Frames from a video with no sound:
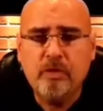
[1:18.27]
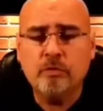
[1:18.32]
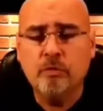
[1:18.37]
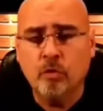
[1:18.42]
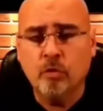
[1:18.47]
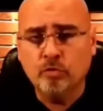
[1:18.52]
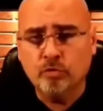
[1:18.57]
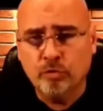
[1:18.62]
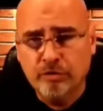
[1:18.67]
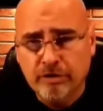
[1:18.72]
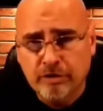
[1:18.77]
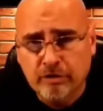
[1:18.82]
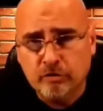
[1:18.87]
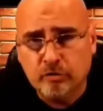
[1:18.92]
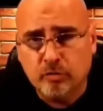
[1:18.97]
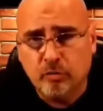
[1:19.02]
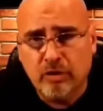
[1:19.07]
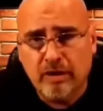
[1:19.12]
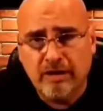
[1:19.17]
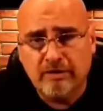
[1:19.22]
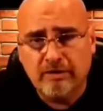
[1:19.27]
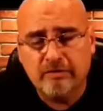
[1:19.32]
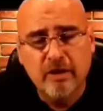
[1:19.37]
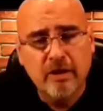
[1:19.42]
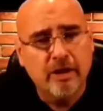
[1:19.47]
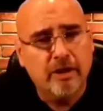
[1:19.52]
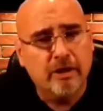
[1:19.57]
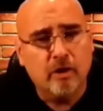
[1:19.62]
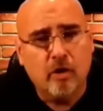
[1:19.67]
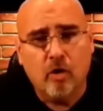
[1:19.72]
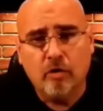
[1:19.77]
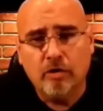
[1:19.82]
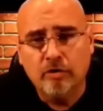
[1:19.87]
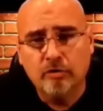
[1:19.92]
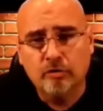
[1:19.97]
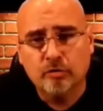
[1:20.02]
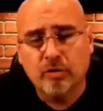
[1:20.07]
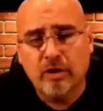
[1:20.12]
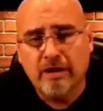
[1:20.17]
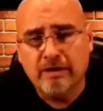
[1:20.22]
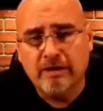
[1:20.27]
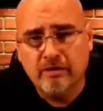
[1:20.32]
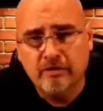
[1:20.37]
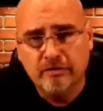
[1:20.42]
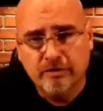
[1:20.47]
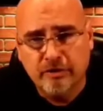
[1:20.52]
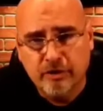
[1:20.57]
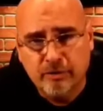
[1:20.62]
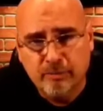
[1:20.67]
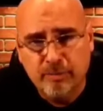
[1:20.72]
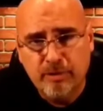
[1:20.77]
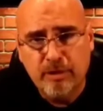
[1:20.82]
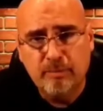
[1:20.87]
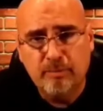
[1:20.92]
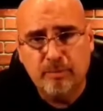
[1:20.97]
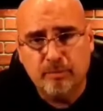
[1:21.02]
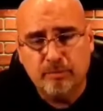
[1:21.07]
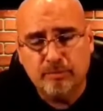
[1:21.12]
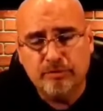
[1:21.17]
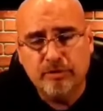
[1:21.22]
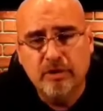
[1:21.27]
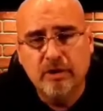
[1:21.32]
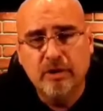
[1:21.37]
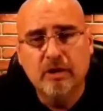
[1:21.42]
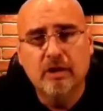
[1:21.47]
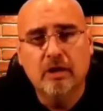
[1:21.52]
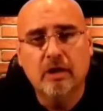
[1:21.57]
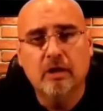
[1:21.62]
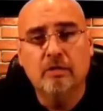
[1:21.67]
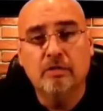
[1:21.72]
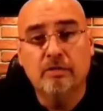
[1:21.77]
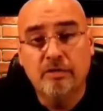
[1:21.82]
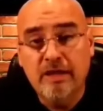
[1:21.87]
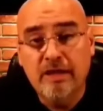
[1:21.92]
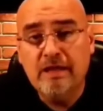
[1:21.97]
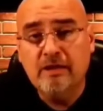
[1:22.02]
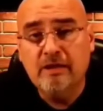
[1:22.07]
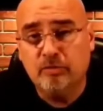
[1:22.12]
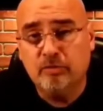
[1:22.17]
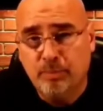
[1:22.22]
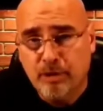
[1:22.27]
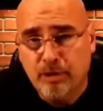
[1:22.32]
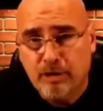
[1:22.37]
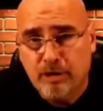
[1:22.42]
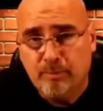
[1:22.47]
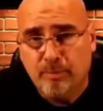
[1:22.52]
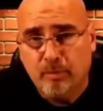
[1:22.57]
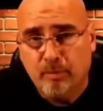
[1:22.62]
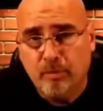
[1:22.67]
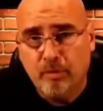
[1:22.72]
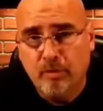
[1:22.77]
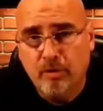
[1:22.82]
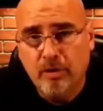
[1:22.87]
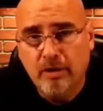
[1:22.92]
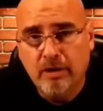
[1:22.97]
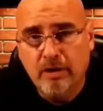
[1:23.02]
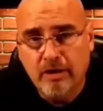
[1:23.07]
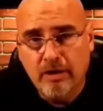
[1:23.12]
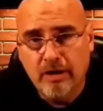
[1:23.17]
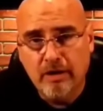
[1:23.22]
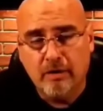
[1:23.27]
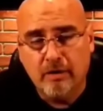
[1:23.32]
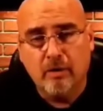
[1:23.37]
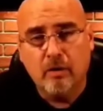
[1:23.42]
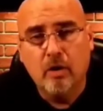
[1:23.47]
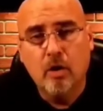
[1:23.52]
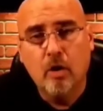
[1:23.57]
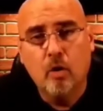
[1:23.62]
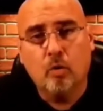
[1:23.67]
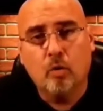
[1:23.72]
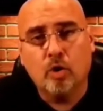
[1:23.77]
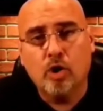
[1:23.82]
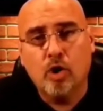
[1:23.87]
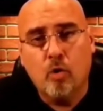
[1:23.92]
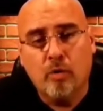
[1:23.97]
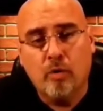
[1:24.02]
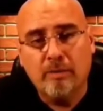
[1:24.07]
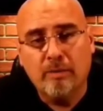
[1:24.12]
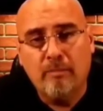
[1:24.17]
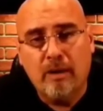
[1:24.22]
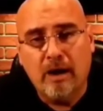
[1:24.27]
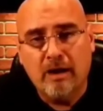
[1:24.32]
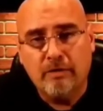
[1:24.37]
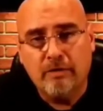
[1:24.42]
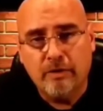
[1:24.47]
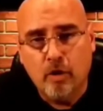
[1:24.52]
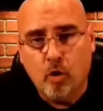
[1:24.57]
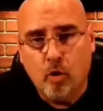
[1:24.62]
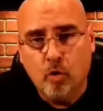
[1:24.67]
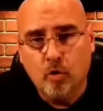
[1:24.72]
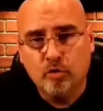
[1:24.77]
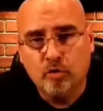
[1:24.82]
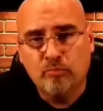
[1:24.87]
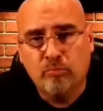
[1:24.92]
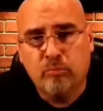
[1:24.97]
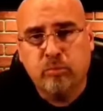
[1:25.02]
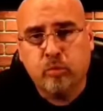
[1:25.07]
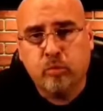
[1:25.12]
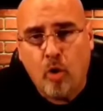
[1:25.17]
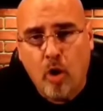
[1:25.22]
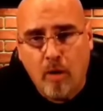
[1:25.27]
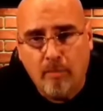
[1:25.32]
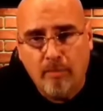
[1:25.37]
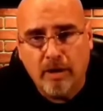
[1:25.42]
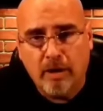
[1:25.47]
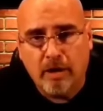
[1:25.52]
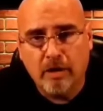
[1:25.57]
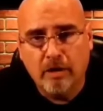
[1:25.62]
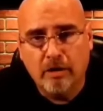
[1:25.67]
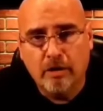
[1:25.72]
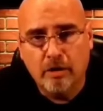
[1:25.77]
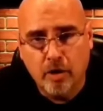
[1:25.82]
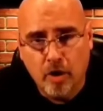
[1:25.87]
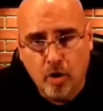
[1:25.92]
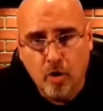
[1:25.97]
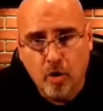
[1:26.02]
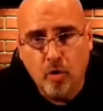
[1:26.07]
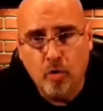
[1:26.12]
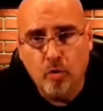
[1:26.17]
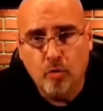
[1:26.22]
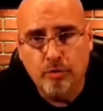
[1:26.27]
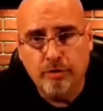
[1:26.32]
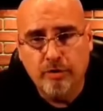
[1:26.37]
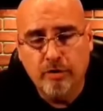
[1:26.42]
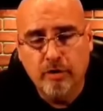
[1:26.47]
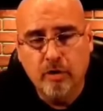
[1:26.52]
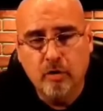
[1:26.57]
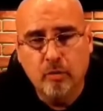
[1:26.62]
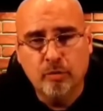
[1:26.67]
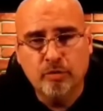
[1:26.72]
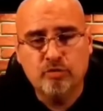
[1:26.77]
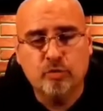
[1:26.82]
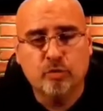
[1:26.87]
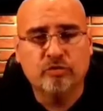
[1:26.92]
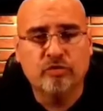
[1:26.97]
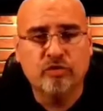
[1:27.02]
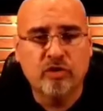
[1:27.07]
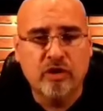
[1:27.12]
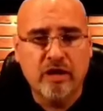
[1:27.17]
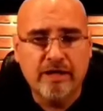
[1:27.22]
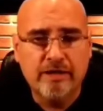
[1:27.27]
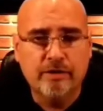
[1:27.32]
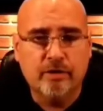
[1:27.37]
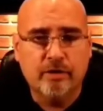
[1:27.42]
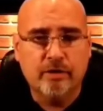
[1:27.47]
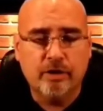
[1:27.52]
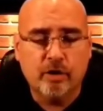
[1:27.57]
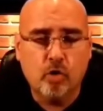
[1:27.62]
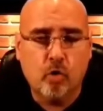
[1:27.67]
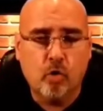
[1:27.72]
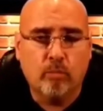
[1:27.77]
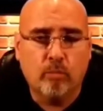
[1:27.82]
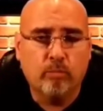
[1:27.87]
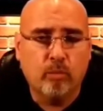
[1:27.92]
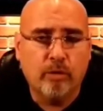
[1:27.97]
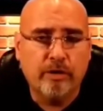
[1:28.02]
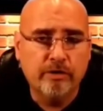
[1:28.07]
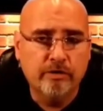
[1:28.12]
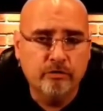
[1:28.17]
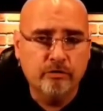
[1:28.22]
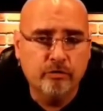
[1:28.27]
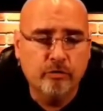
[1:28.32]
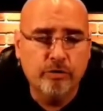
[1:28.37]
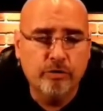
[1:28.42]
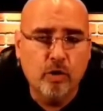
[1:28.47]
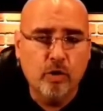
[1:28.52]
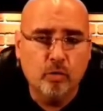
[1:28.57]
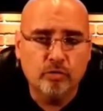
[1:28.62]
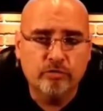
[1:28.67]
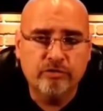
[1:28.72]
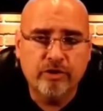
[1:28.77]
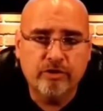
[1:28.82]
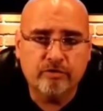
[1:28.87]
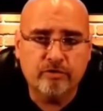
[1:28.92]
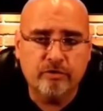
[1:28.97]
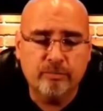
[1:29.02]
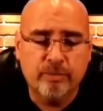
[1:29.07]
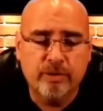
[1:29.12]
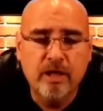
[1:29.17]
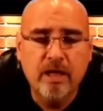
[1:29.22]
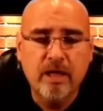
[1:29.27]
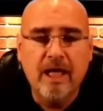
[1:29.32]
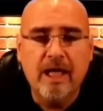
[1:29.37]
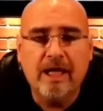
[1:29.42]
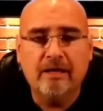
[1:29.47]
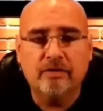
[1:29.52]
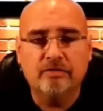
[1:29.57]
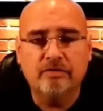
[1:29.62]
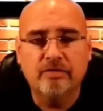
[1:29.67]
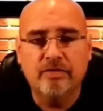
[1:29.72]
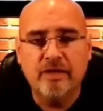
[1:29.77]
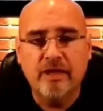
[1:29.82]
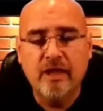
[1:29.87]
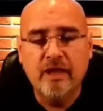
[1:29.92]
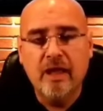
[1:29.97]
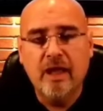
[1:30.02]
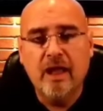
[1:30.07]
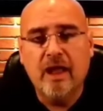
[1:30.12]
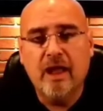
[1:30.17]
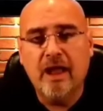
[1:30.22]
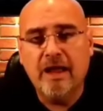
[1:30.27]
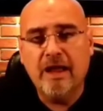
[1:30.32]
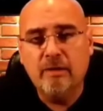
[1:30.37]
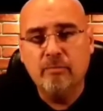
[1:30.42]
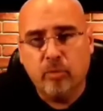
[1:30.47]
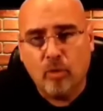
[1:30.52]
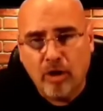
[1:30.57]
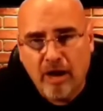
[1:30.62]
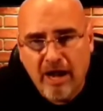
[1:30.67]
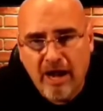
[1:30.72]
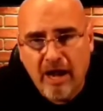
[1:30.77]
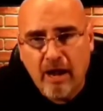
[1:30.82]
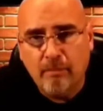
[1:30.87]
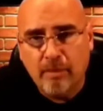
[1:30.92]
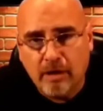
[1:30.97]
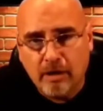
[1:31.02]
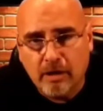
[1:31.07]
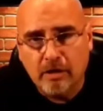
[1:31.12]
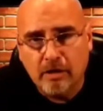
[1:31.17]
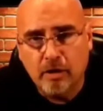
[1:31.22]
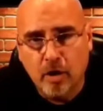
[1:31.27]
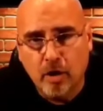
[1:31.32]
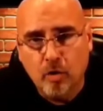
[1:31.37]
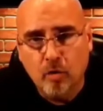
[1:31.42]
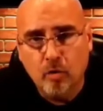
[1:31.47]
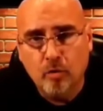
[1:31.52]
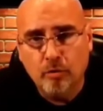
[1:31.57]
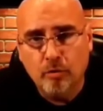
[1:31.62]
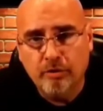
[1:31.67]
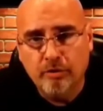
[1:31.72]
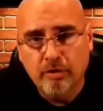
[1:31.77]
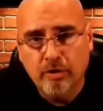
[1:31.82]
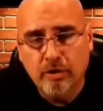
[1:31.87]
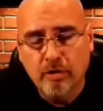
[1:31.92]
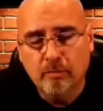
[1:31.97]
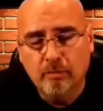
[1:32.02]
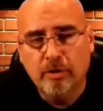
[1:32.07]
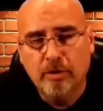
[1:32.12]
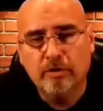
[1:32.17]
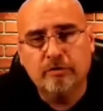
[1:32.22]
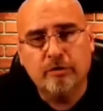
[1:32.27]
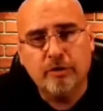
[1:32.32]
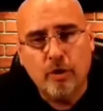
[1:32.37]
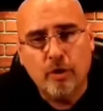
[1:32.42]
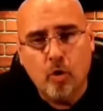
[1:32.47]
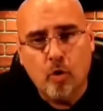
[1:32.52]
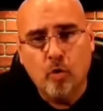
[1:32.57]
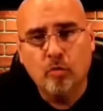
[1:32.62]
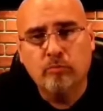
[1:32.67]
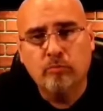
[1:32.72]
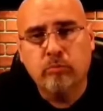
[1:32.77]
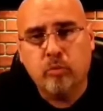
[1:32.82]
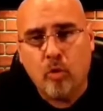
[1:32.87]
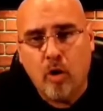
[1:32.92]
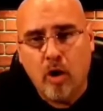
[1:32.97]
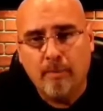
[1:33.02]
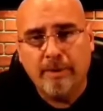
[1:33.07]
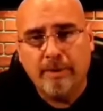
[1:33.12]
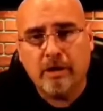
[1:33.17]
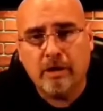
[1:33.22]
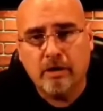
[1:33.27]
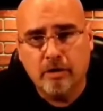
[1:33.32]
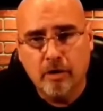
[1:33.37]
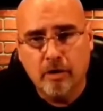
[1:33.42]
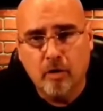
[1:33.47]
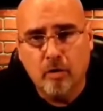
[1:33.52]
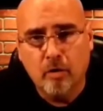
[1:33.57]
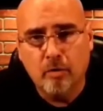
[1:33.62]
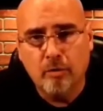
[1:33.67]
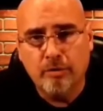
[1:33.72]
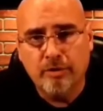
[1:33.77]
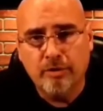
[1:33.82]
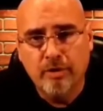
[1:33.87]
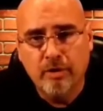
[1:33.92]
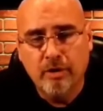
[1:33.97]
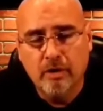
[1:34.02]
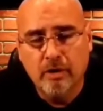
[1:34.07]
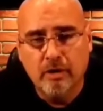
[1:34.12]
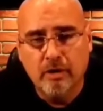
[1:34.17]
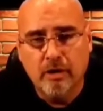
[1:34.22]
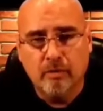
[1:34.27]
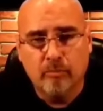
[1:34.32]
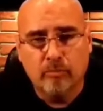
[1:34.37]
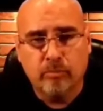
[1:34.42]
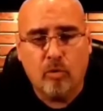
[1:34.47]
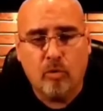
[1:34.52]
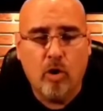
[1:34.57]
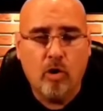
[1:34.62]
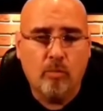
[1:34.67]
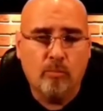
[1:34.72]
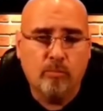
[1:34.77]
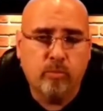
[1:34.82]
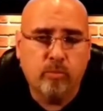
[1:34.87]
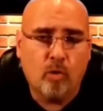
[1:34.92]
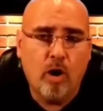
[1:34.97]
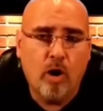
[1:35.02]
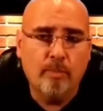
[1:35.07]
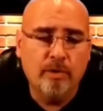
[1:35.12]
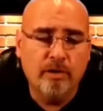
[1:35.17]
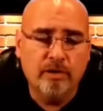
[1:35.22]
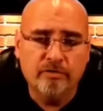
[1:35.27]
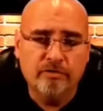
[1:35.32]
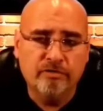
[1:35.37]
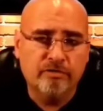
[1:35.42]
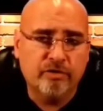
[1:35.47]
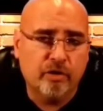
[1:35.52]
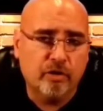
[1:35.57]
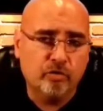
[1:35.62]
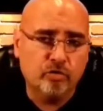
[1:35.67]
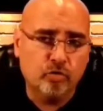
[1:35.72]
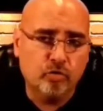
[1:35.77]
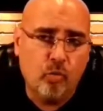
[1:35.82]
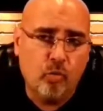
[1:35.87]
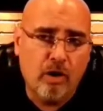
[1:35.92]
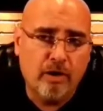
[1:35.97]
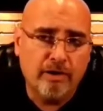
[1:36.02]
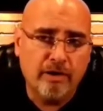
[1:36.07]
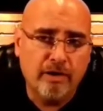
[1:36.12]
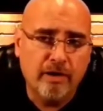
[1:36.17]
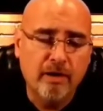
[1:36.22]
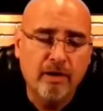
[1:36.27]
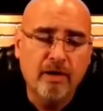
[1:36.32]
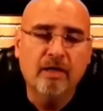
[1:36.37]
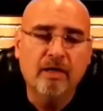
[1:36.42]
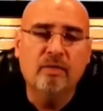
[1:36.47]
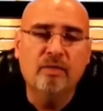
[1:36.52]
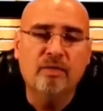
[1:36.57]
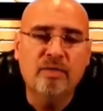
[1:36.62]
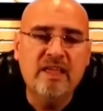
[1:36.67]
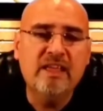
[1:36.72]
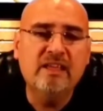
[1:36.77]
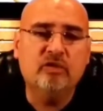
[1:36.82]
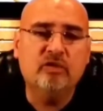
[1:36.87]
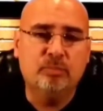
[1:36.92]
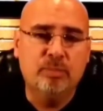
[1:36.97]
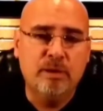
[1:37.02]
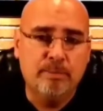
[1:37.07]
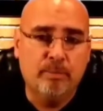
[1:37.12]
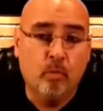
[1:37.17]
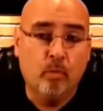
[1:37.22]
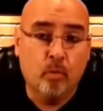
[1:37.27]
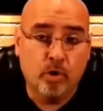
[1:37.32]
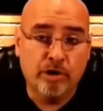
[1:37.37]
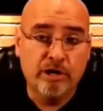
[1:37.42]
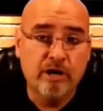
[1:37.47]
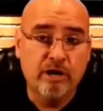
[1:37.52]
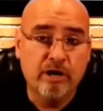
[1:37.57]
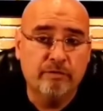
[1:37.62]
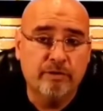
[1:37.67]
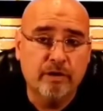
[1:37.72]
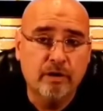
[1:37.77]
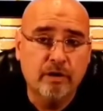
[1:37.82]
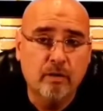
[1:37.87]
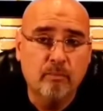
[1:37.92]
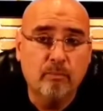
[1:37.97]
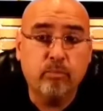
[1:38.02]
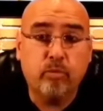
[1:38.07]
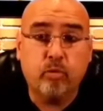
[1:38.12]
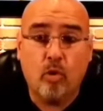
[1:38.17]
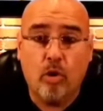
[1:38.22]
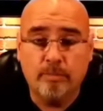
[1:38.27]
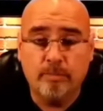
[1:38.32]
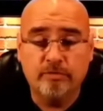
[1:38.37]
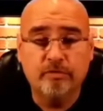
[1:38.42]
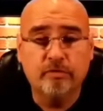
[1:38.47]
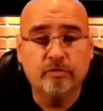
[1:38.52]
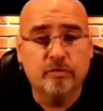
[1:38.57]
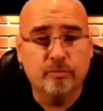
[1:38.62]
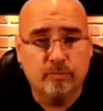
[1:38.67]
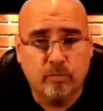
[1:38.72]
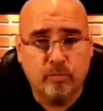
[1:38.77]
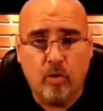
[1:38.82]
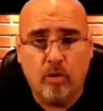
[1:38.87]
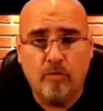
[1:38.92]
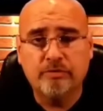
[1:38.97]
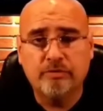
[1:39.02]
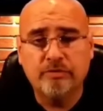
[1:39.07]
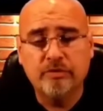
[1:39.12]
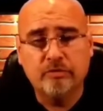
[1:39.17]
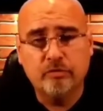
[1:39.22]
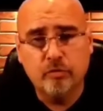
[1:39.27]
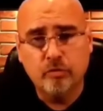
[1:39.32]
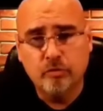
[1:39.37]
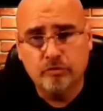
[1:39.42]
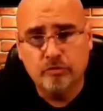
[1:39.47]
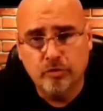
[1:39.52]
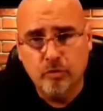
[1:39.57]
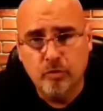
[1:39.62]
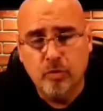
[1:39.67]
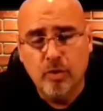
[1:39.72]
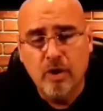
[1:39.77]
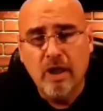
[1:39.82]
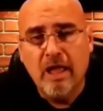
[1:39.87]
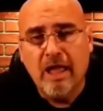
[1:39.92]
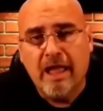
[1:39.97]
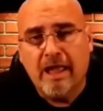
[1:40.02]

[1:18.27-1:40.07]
Those were the Israelites and all Israelite descended peoples. These people here were going by the old Brahmic code, which was later incorporated into the Old Testament as the Abrahamic code. But it's the old Brahmic code, Brahma and Saraswati. These people were given promises and prophecies too.